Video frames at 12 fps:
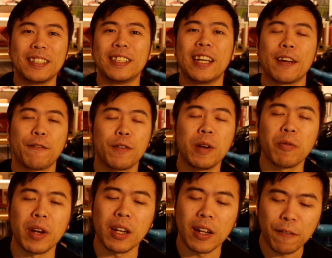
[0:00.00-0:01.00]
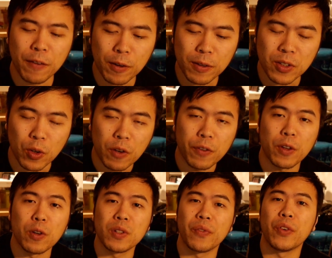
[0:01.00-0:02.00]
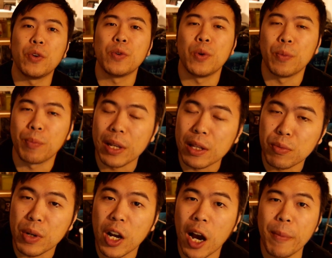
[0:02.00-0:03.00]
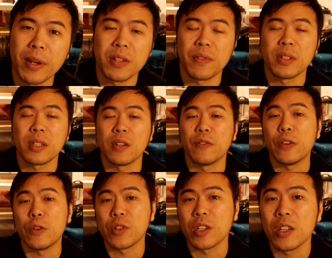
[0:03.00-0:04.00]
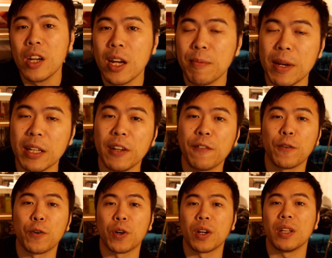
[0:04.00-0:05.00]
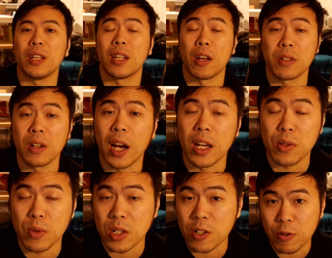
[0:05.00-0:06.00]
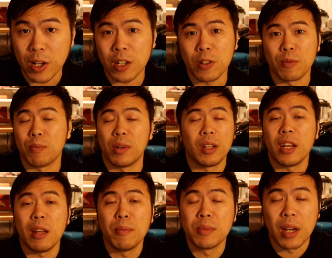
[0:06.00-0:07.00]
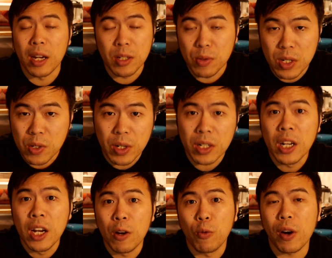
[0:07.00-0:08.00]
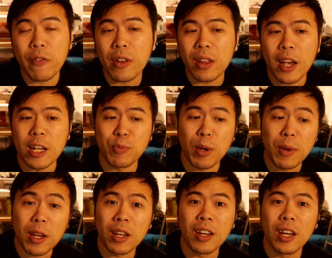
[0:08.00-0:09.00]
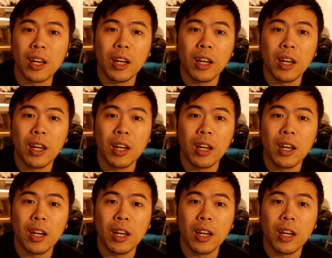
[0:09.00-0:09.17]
Yeah, free reign. I feel sorry for those of you who play three copies of Instant Fusion, mainly for the Thousand Eyes Restrict or Millennium's Eyes Restrict, whatever the case may be.